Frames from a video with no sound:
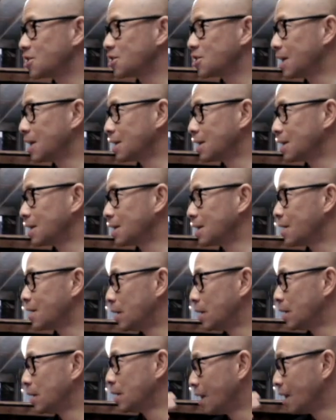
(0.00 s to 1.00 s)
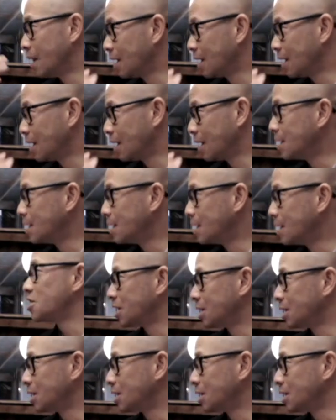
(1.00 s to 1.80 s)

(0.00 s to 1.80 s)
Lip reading: smell things, touch things,